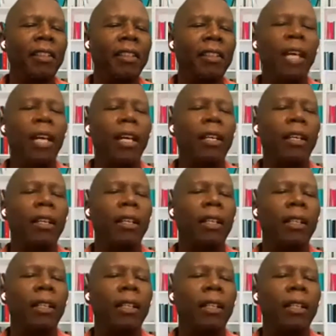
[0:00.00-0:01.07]
Yeah.
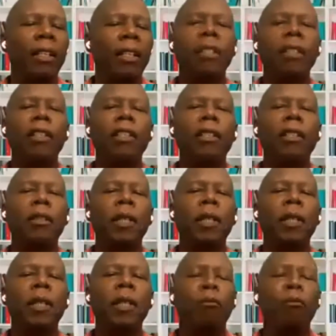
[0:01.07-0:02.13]
Yeah, it's not you.
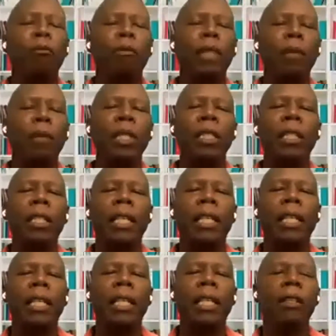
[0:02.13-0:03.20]
It's, let me see
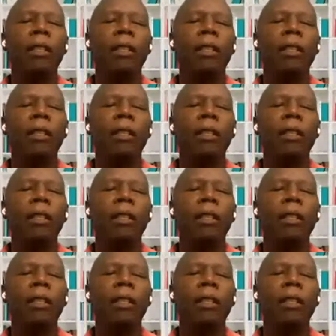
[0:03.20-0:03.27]
now.